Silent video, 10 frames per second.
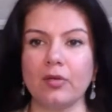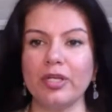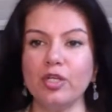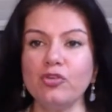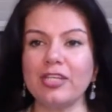
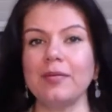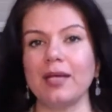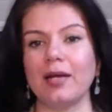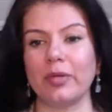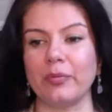When you're
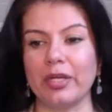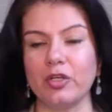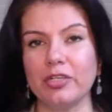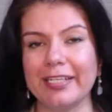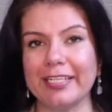
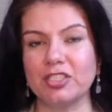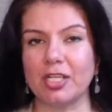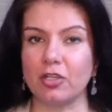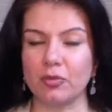in HR